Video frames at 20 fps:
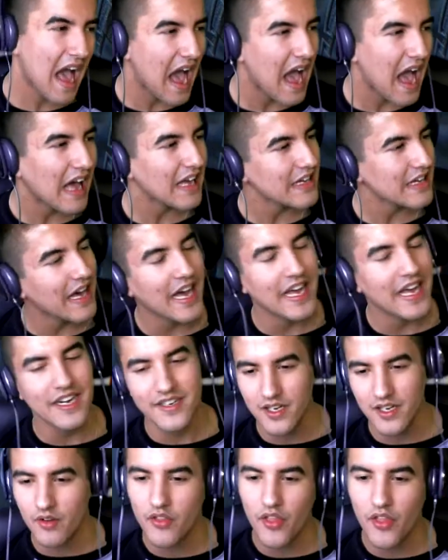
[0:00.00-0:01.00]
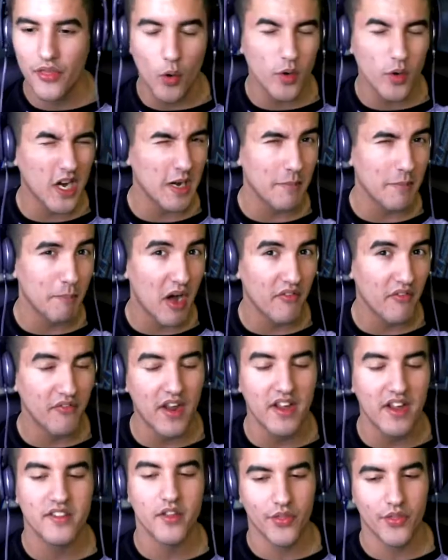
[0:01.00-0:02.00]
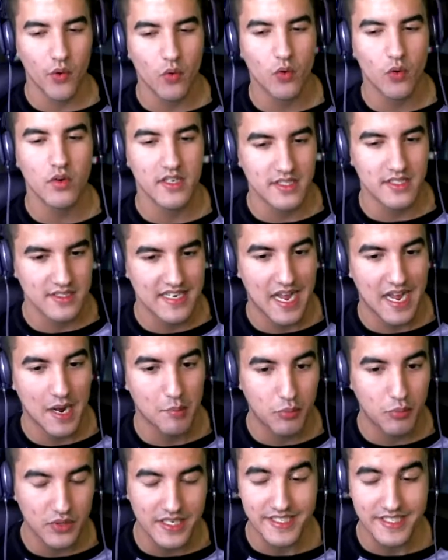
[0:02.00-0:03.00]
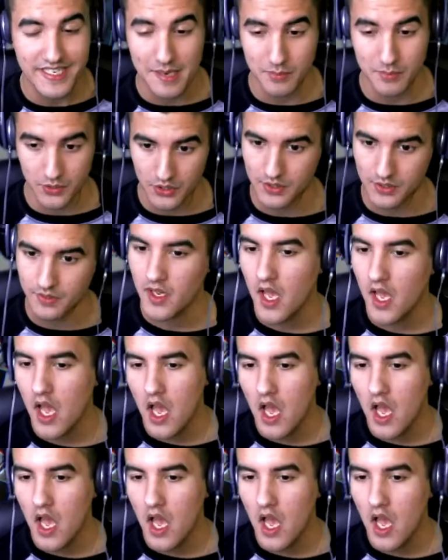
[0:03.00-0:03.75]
I, uh, I don't know. The thorn got a buff, and the thorn is now pretty damn good.